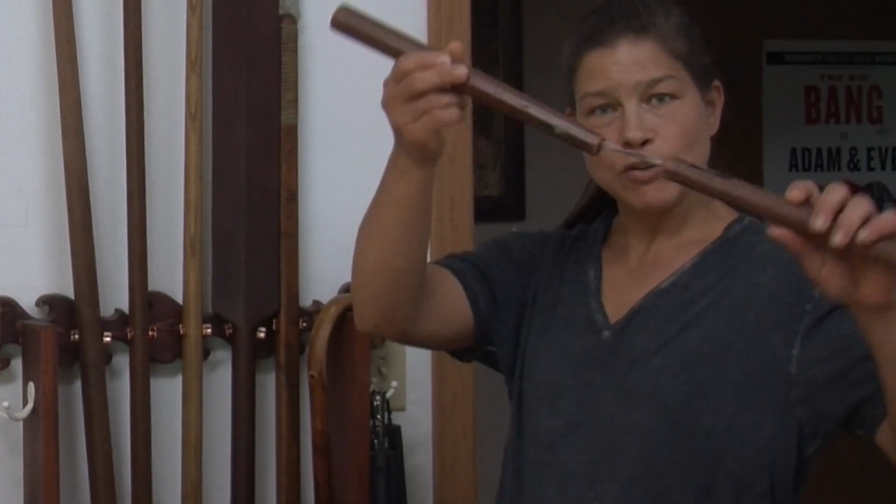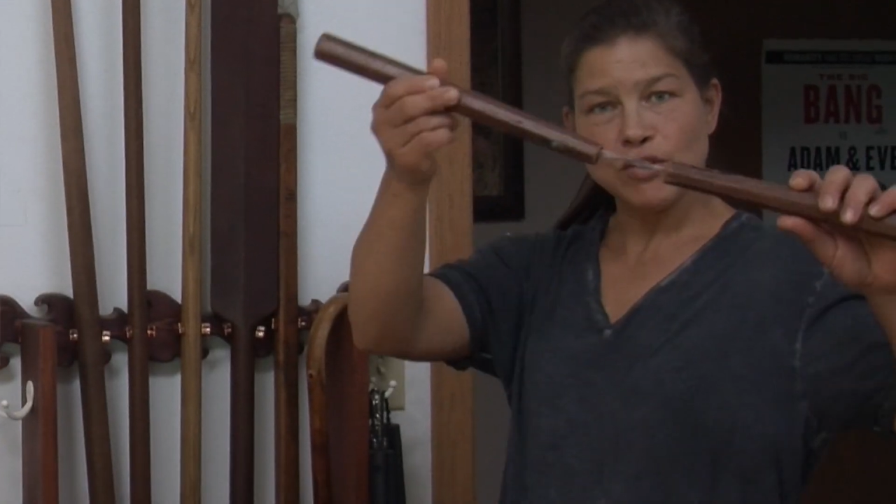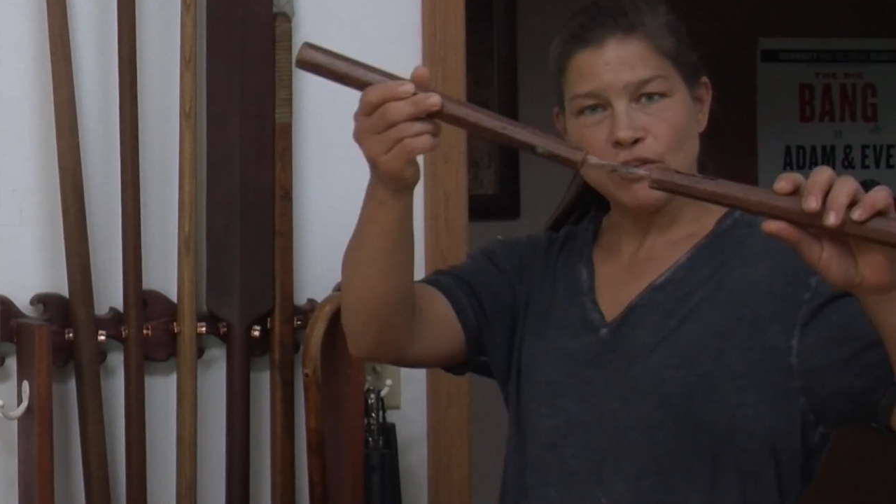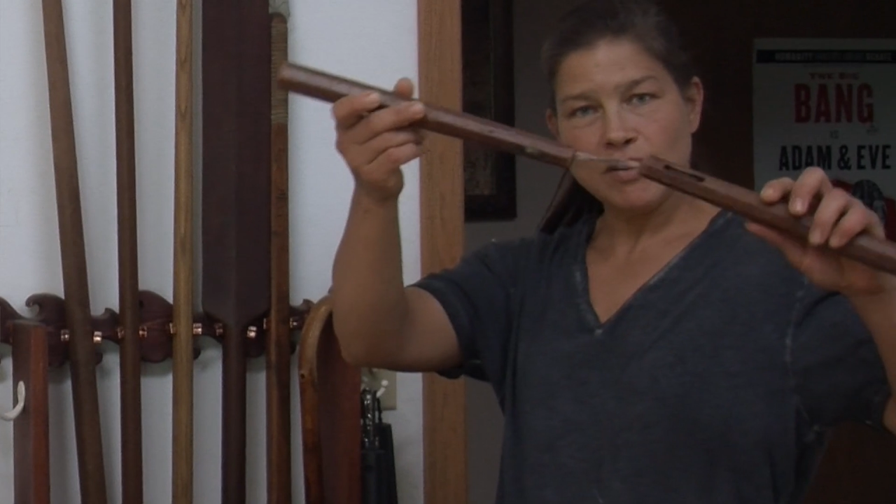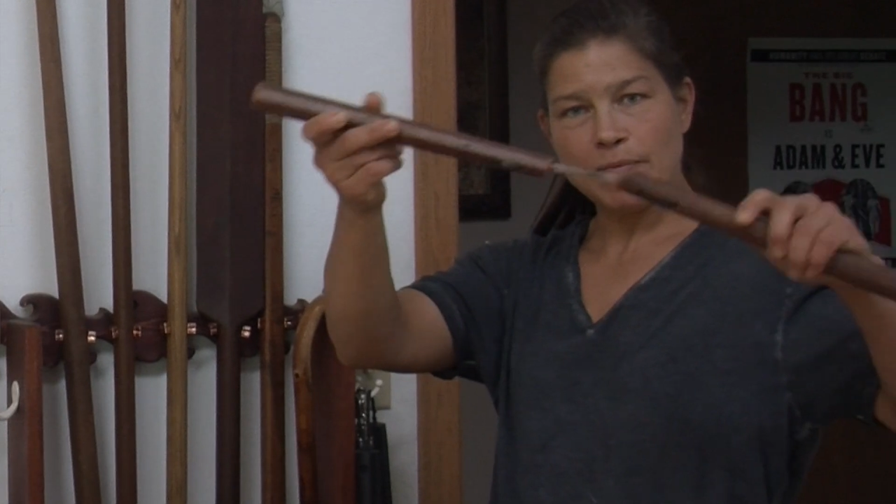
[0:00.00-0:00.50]

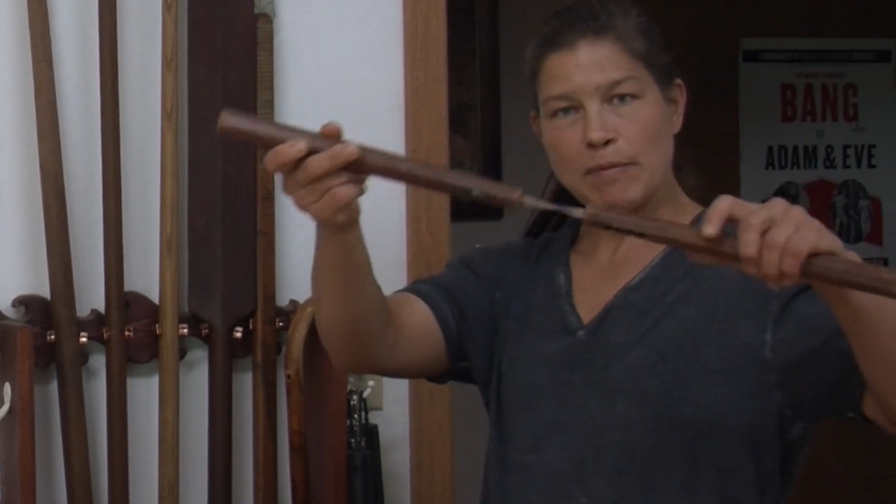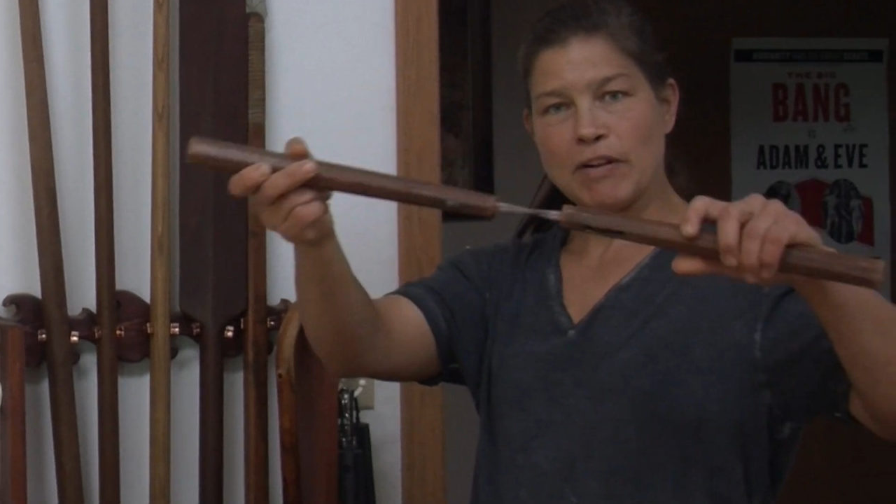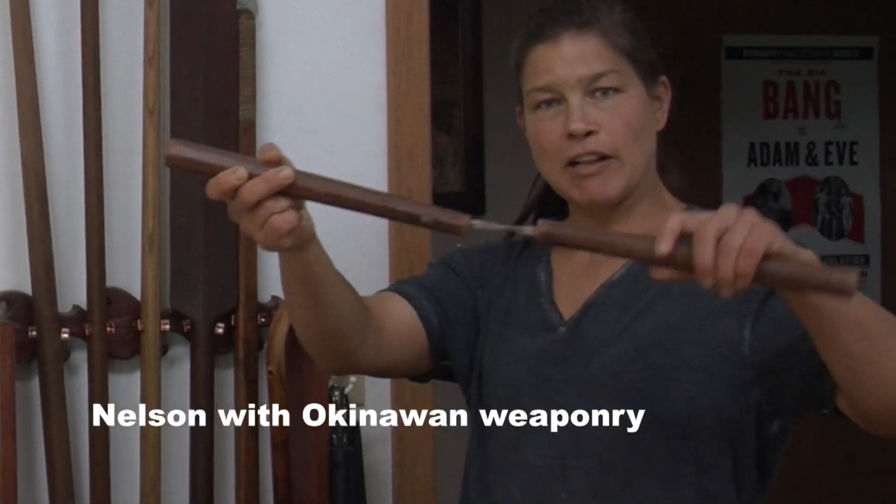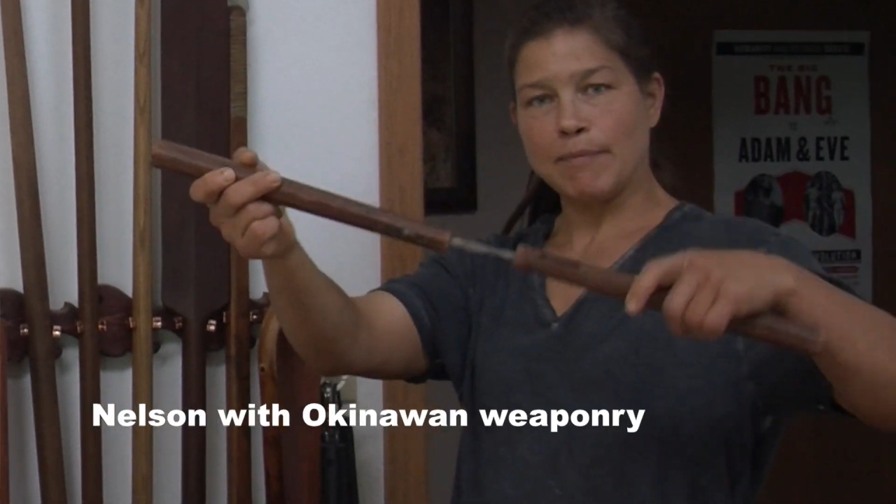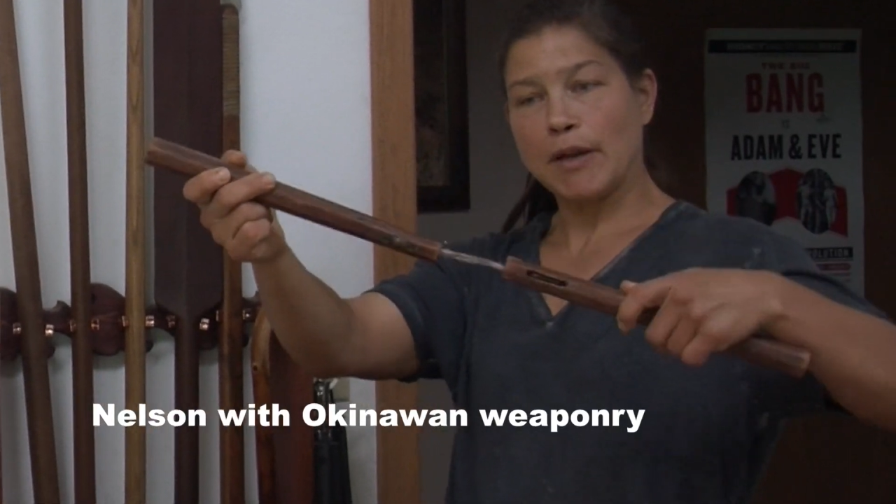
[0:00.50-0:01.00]
the
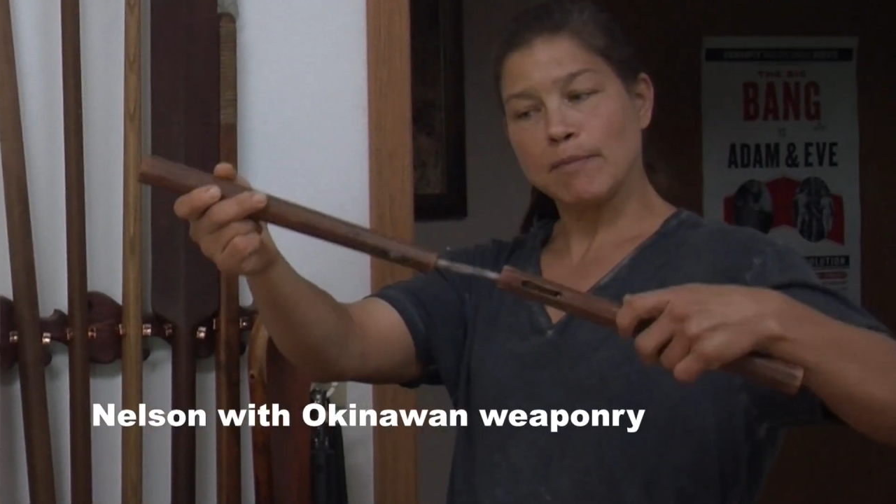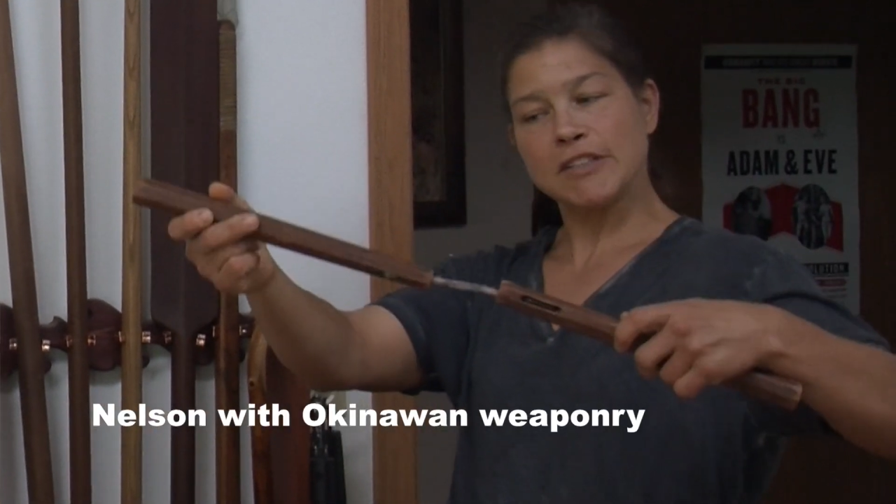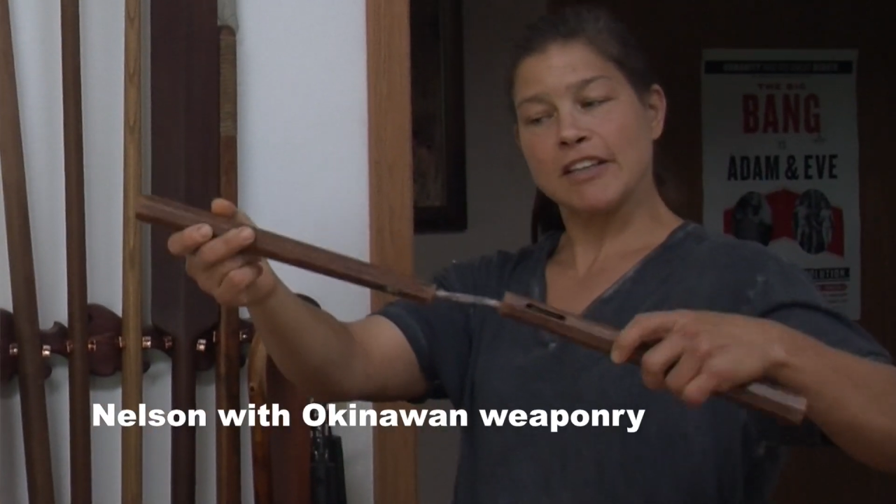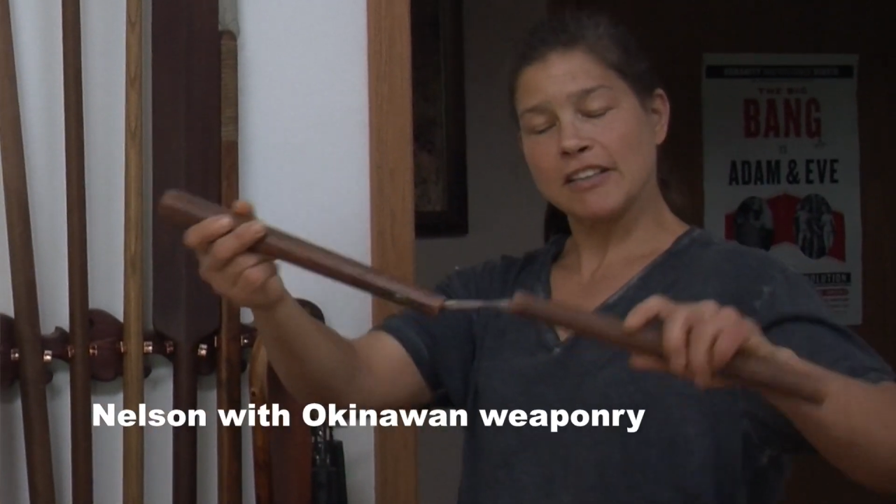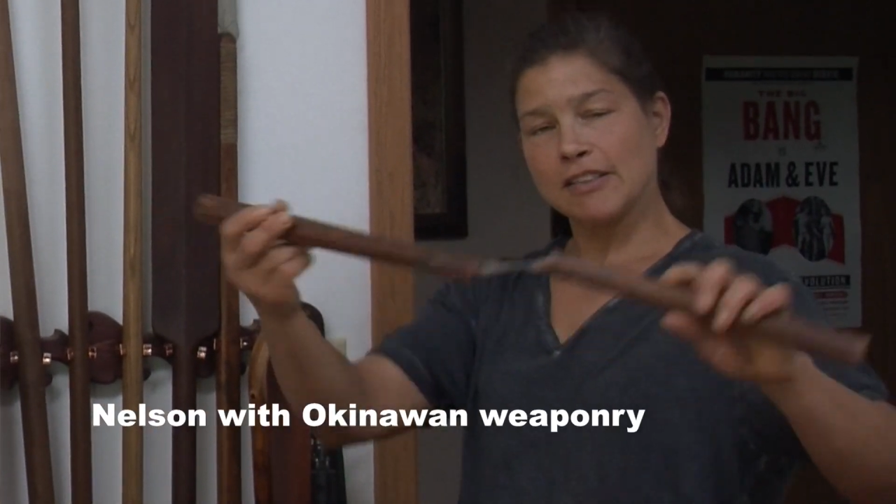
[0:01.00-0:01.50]
martial
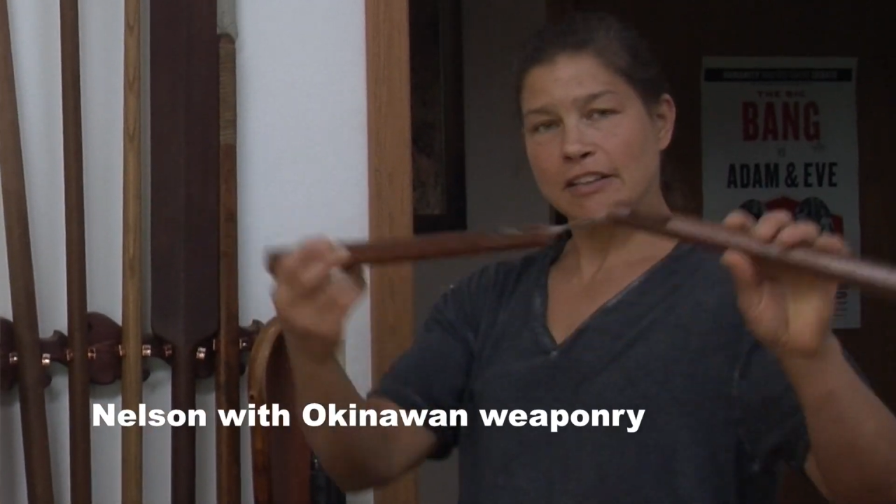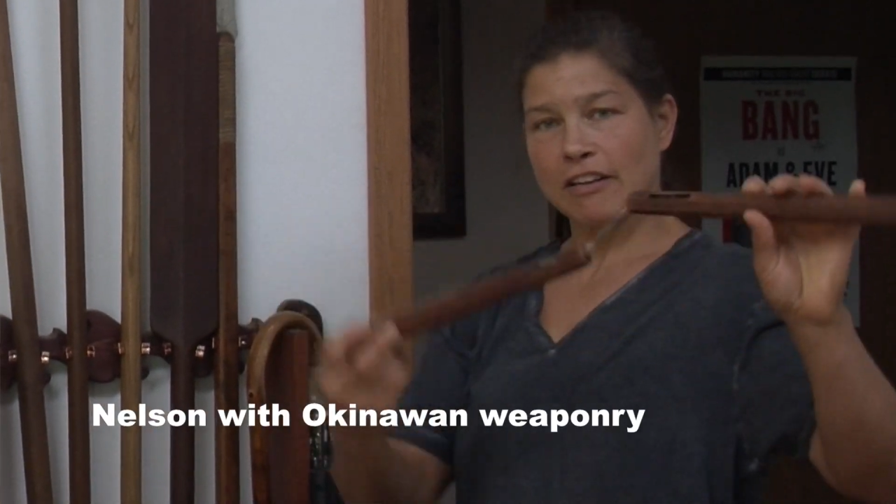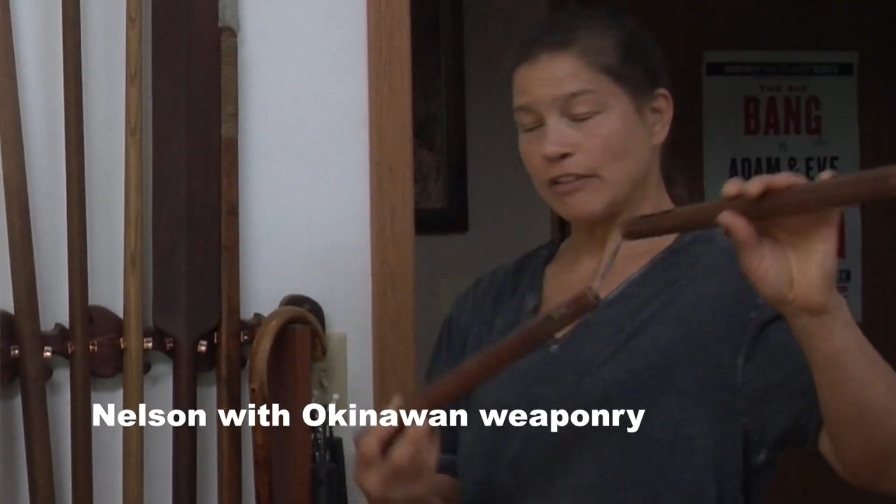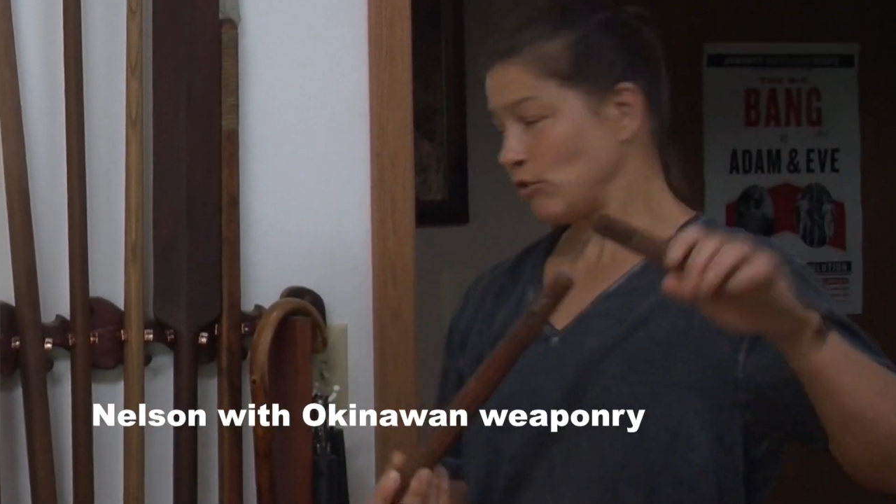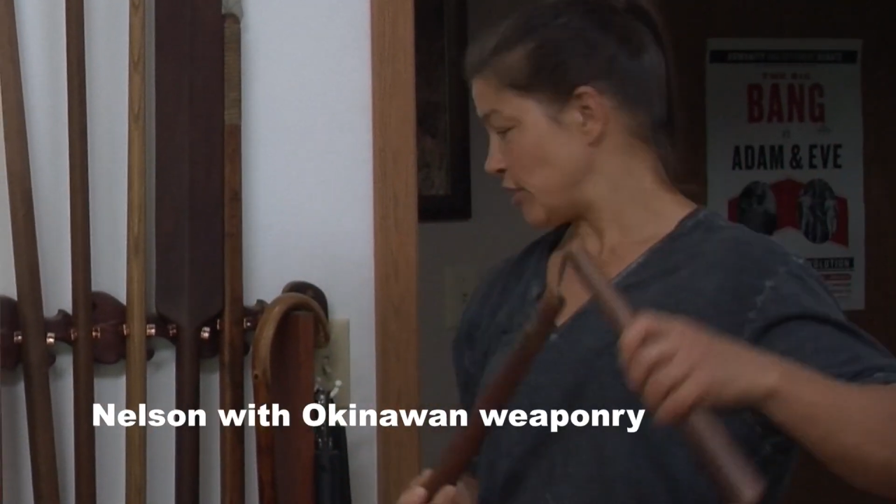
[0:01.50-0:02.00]
arts for a
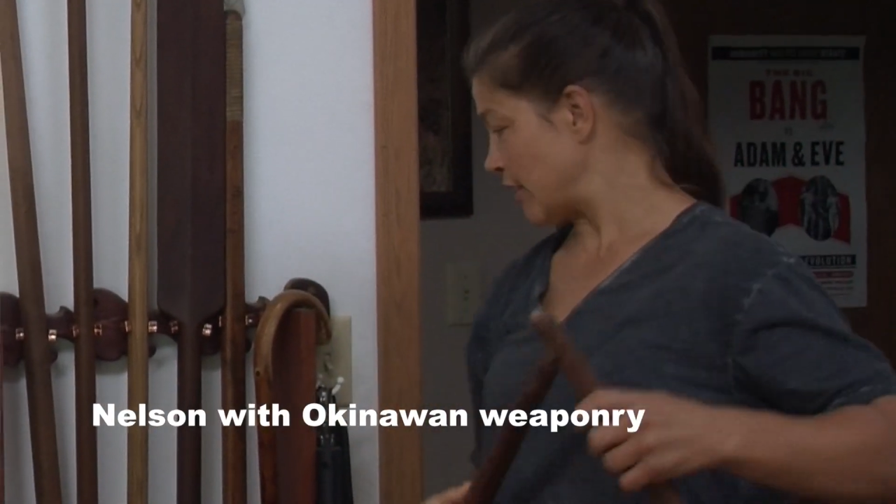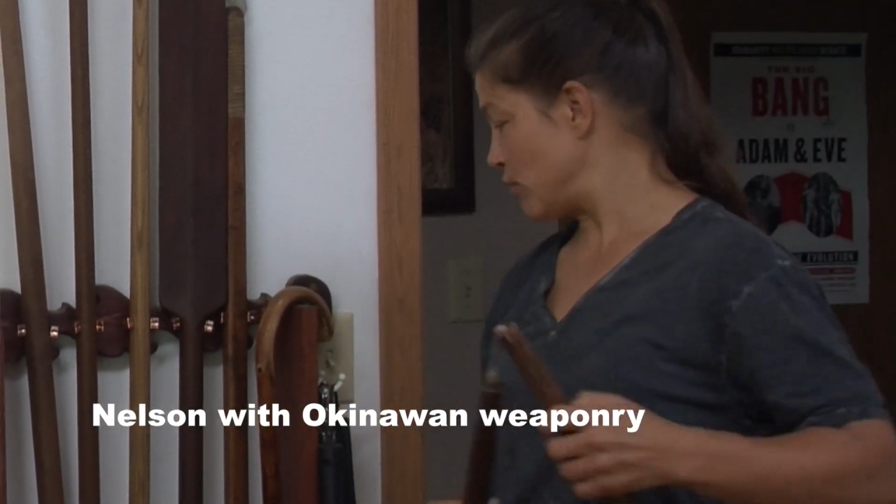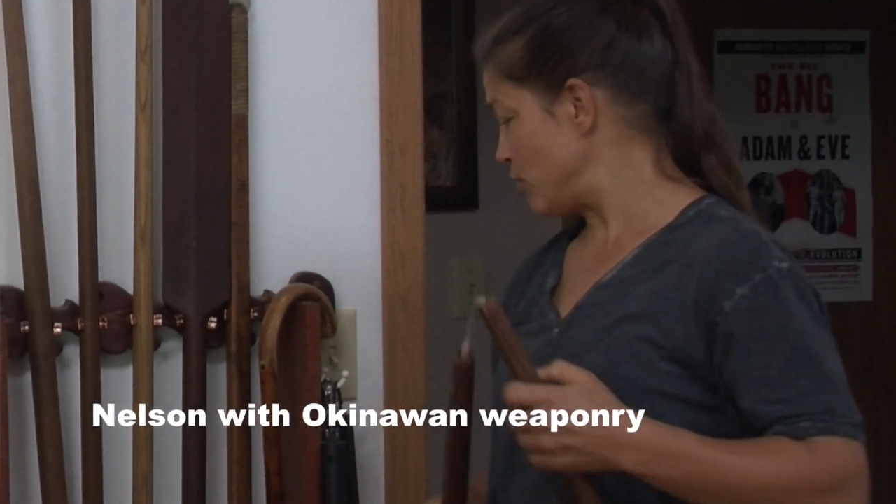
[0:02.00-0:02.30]
while,